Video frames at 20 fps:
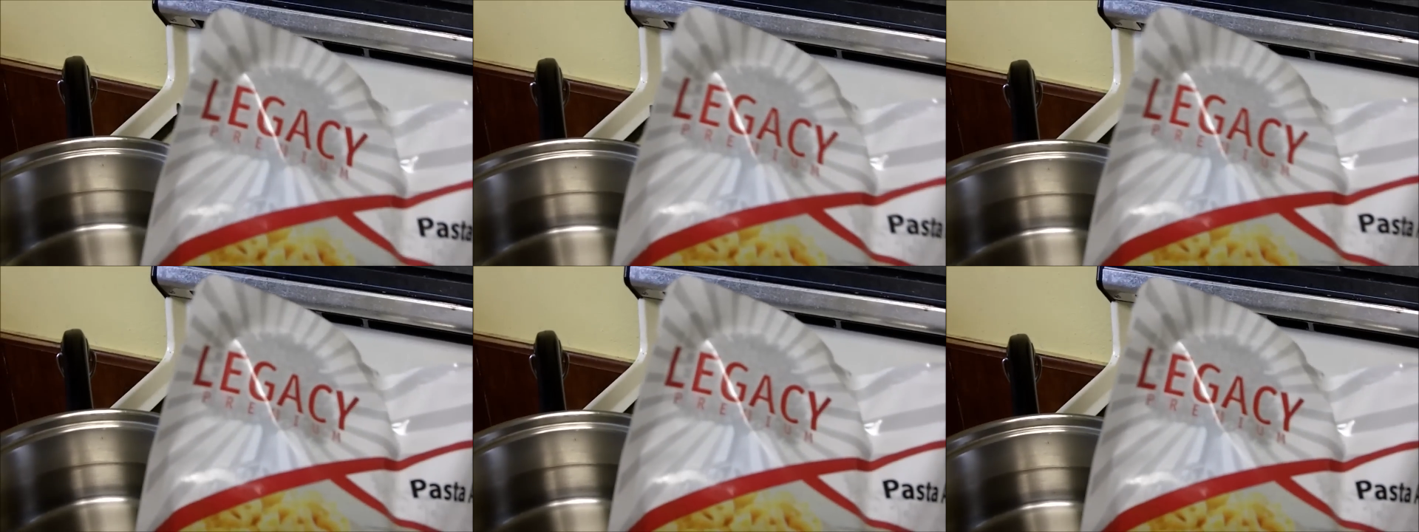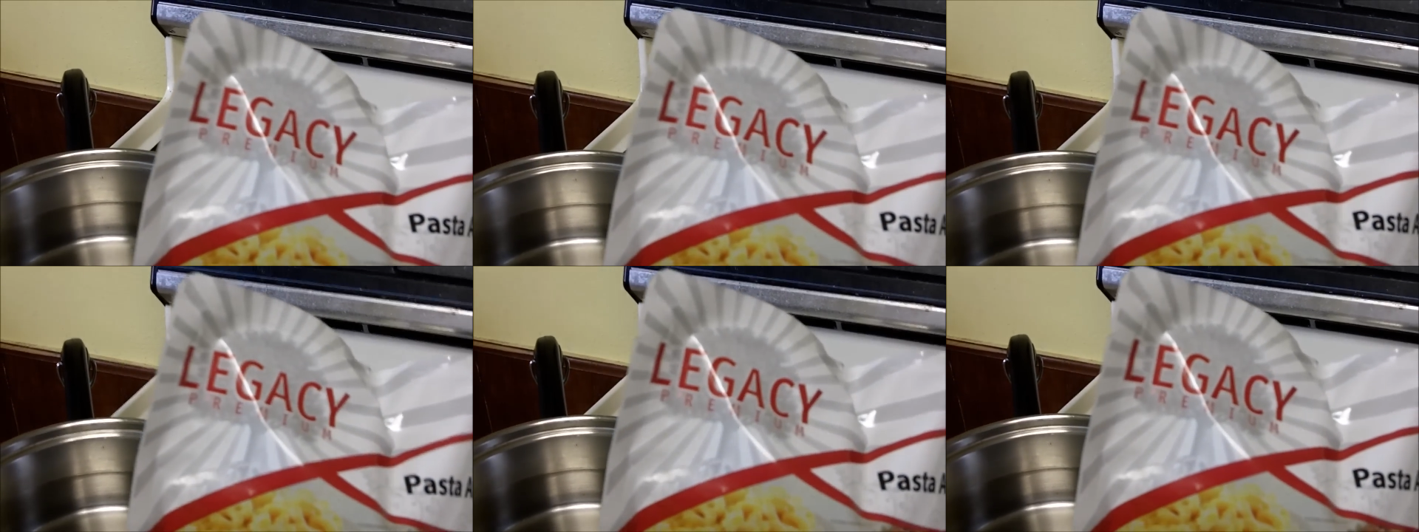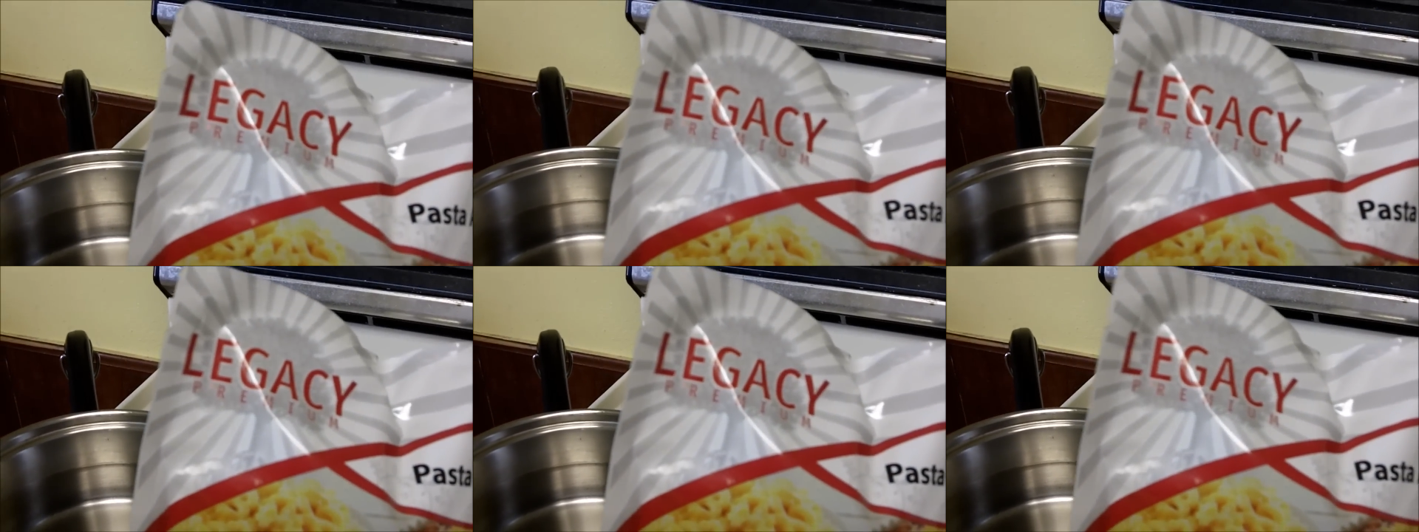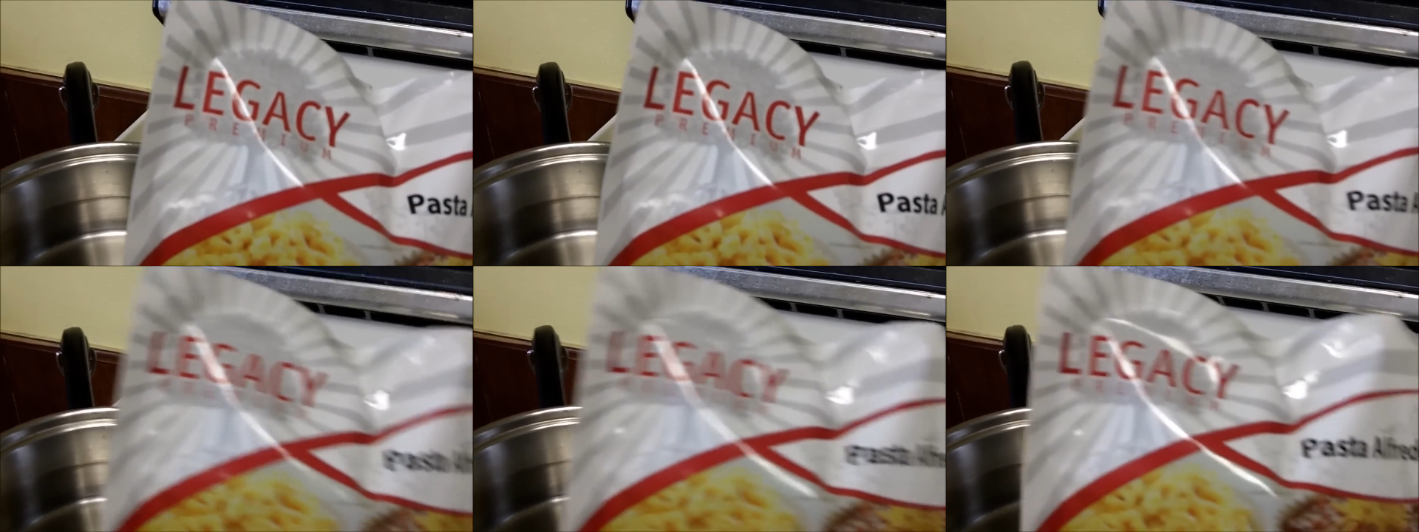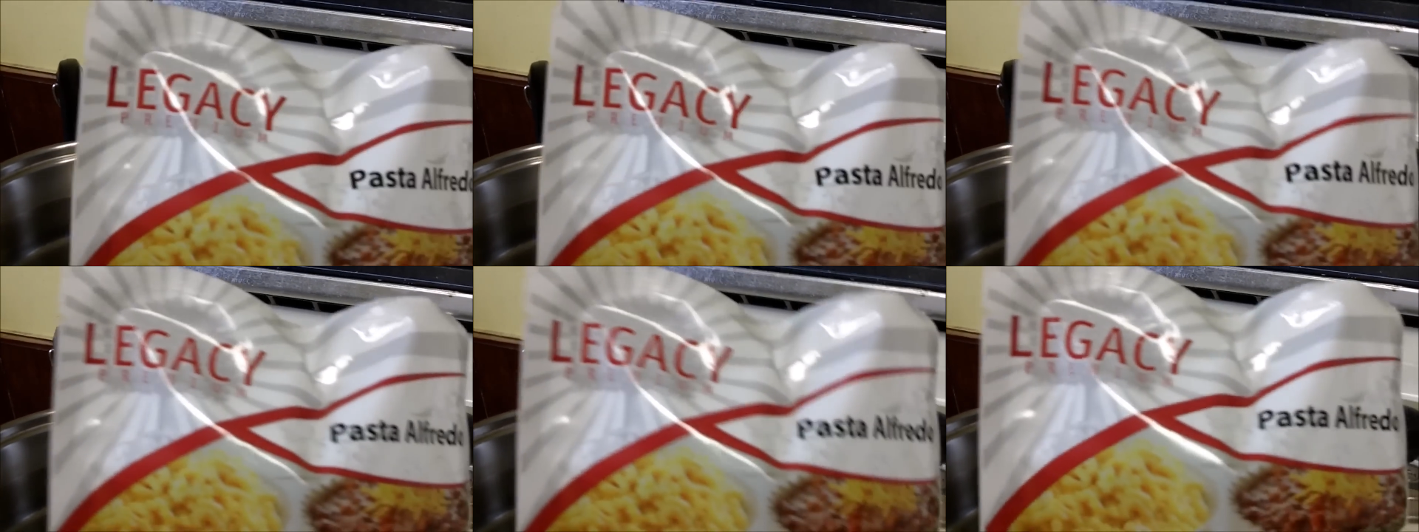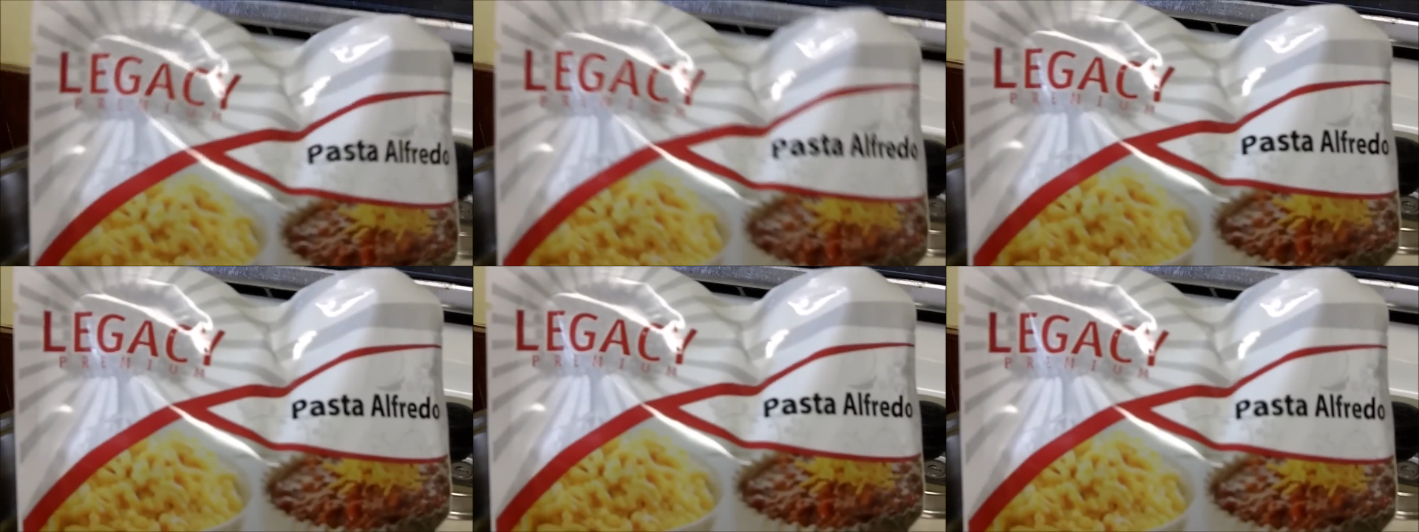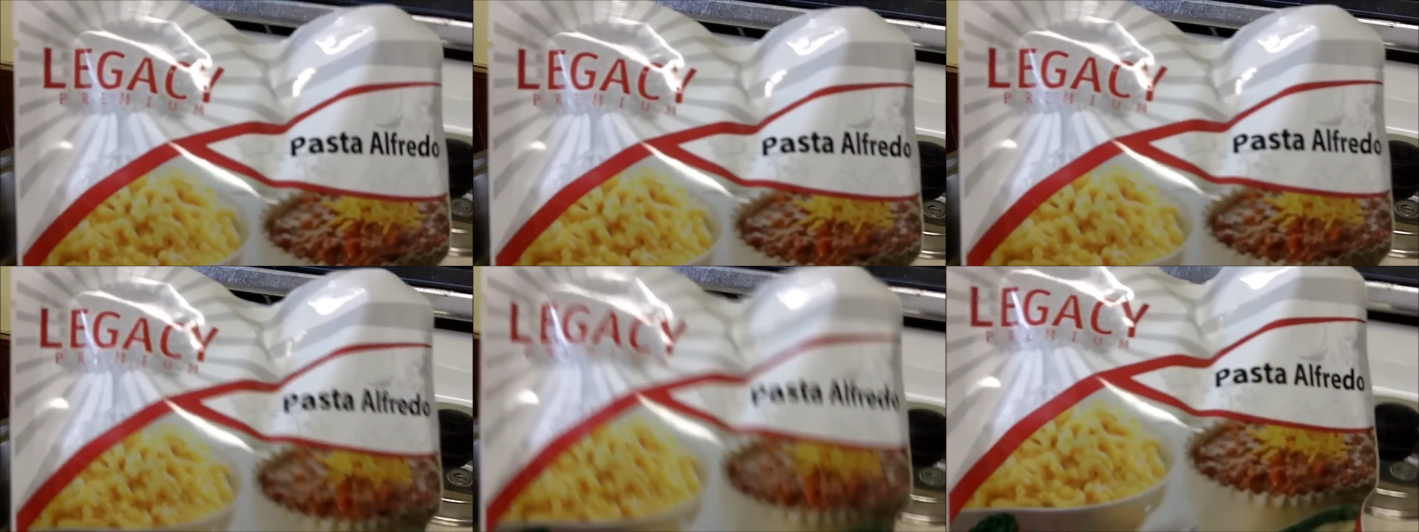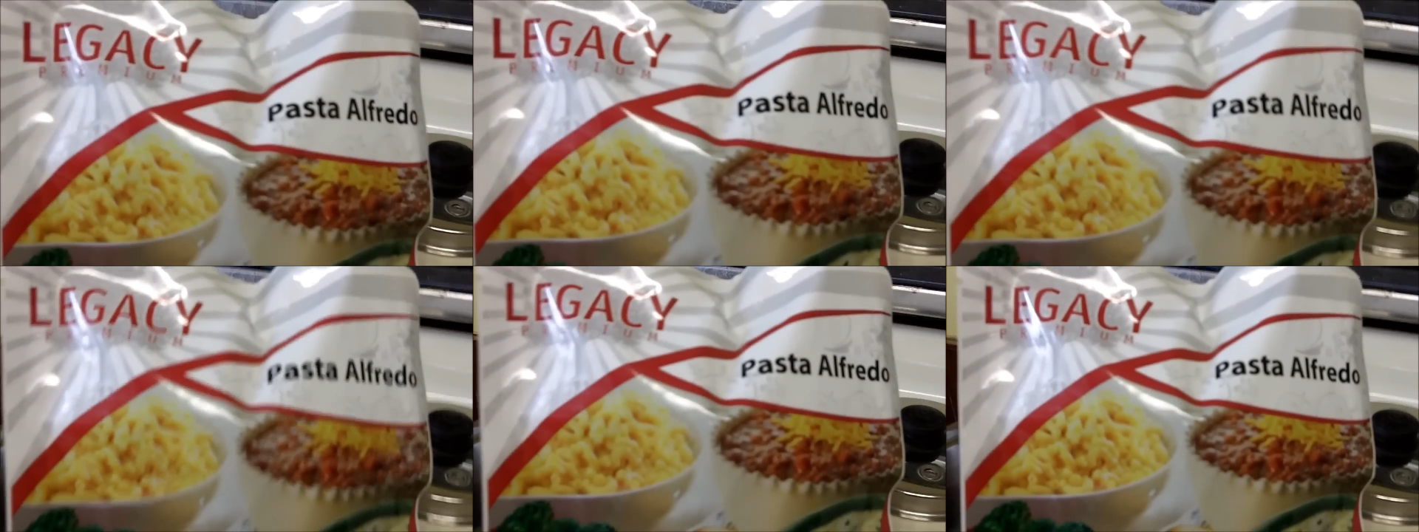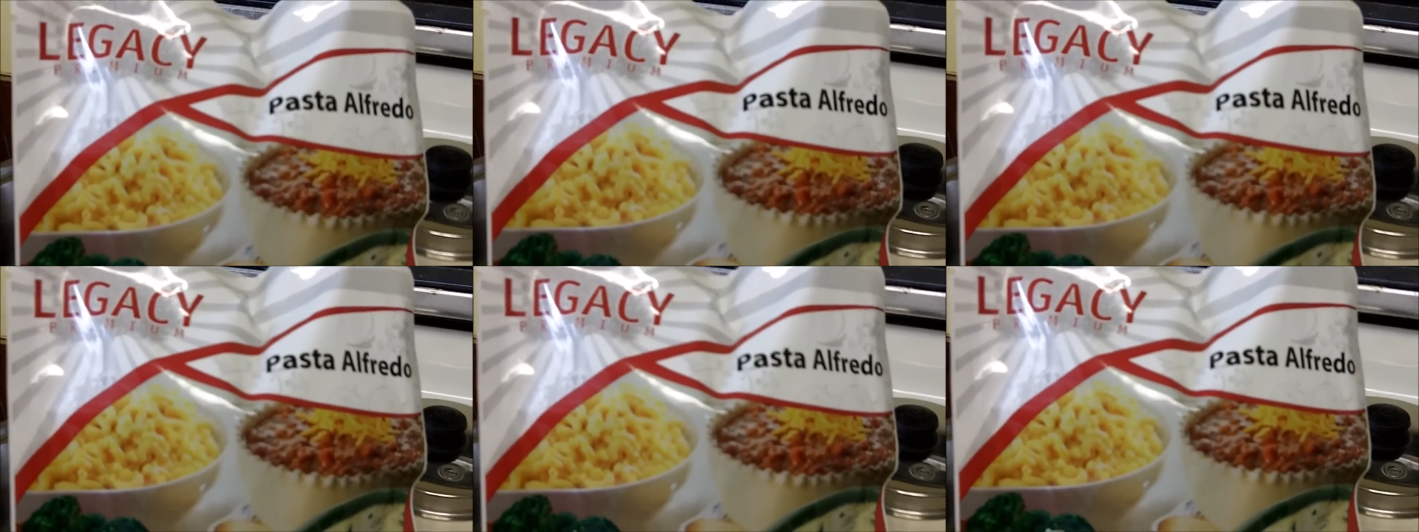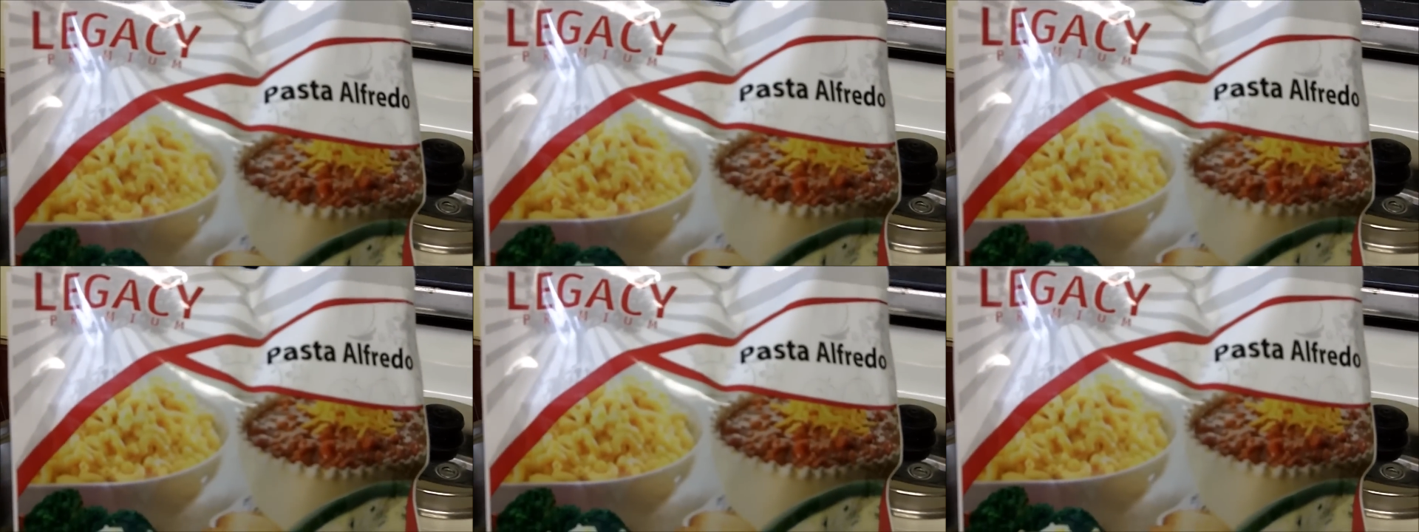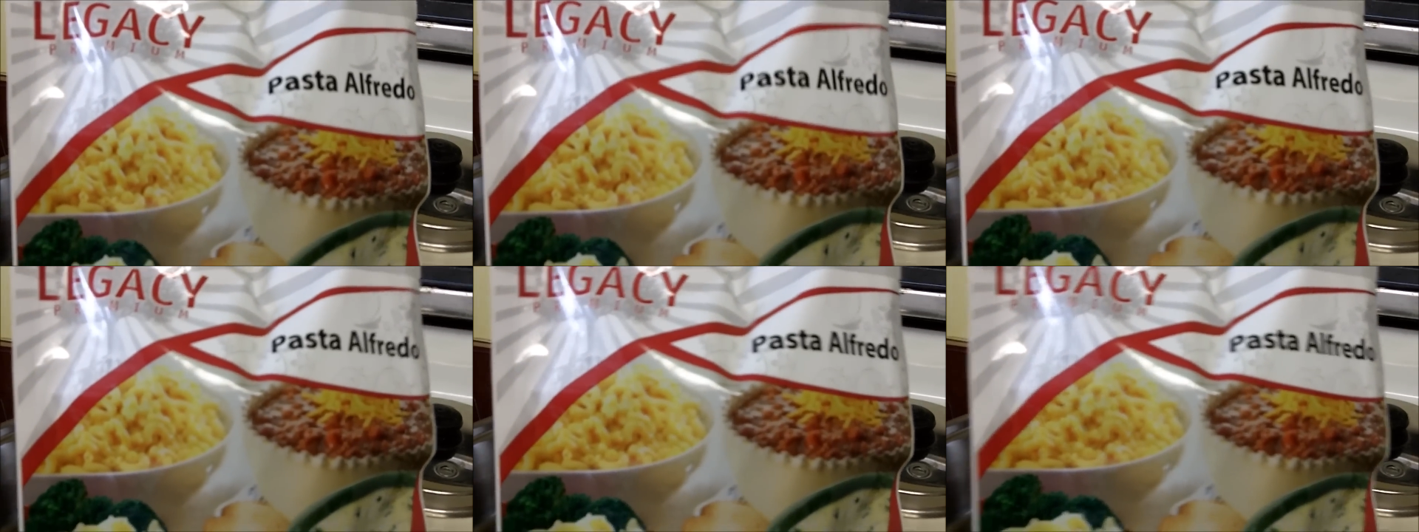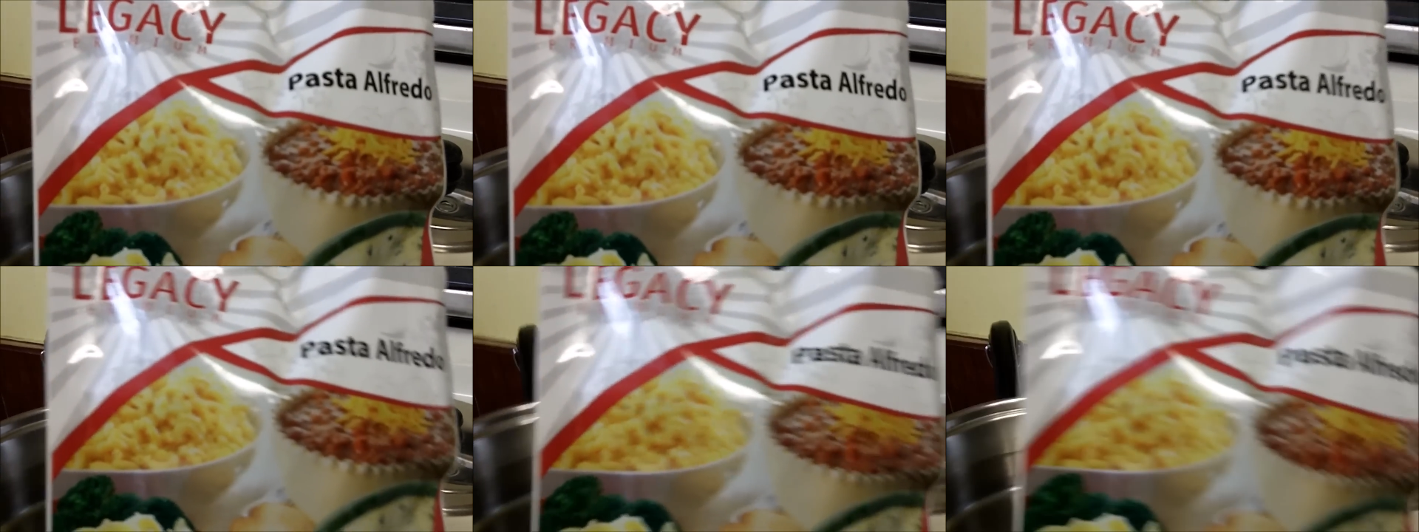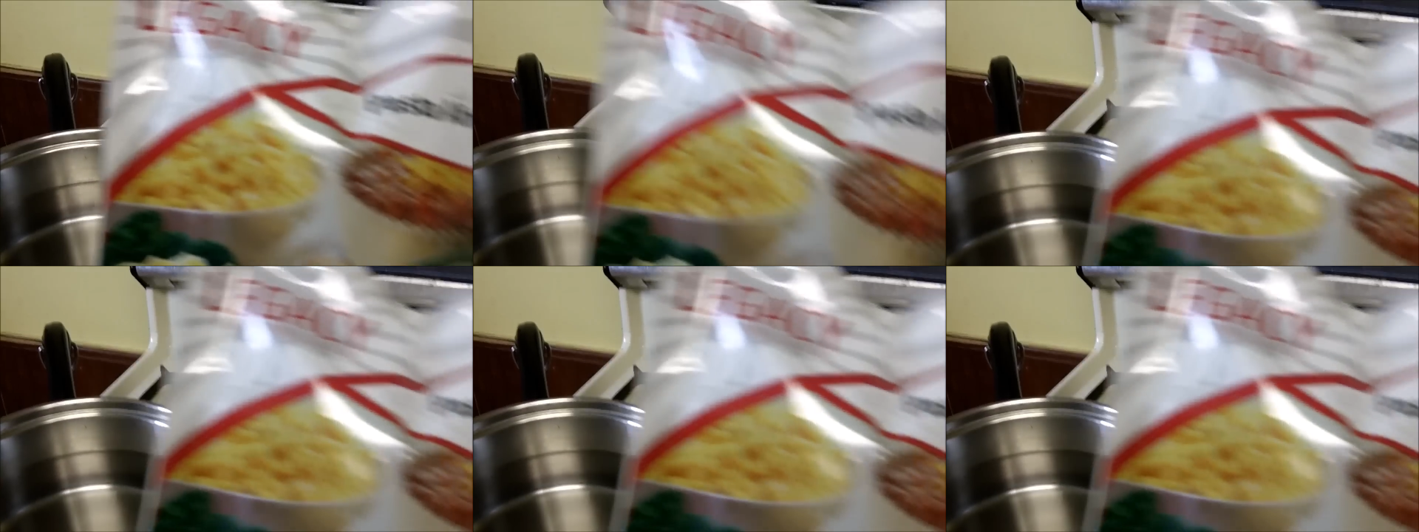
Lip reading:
[unreadable: no face in view]